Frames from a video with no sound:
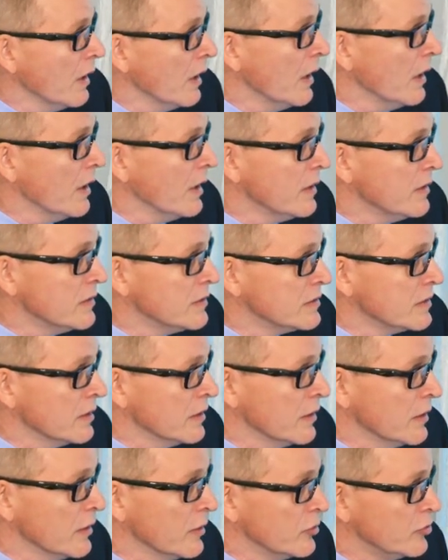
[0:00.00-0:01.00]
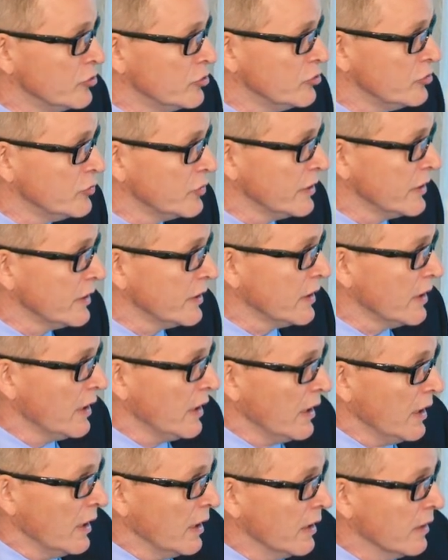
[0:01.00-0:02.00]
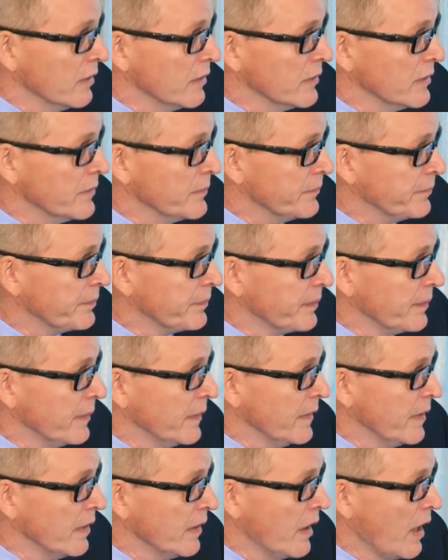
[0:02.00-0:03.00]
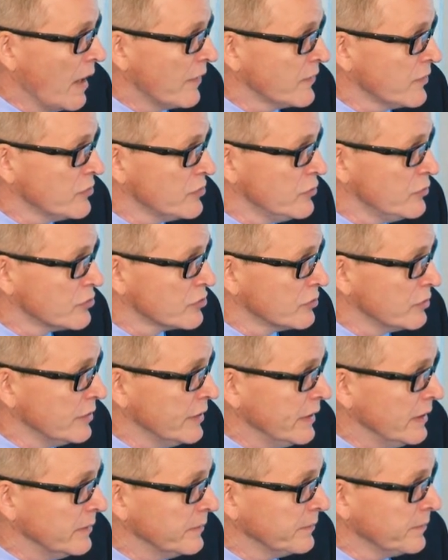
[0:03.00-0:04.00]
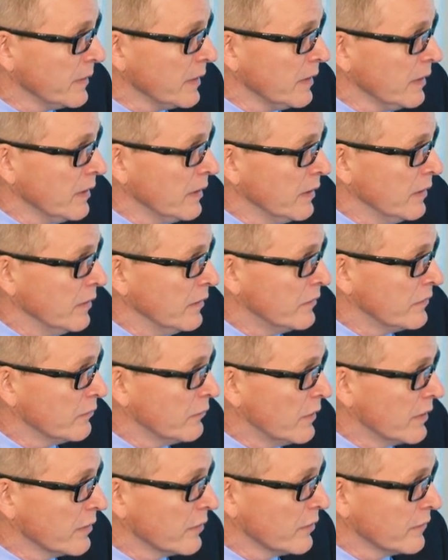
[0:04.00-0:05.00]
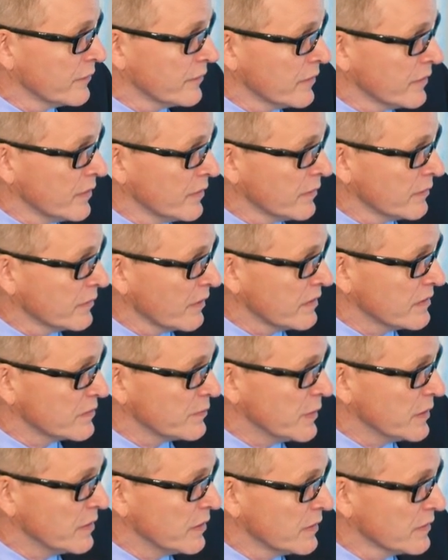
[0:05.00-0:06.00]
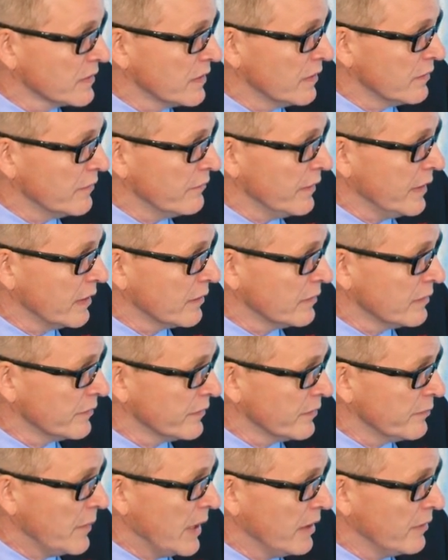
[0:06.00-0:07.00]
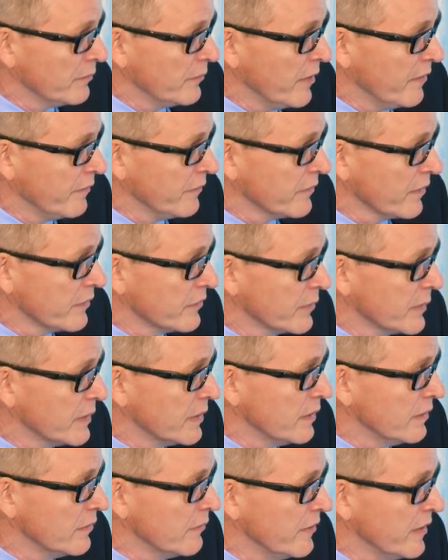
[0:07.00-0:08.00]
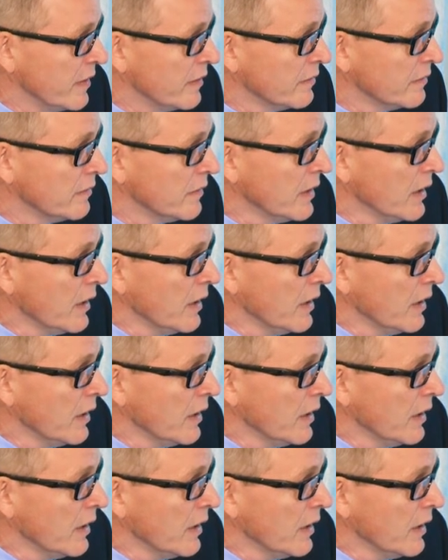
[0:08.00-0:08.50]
And during the acetylcholine is one of the transmitters in the vagal, the main transmitter in the vagal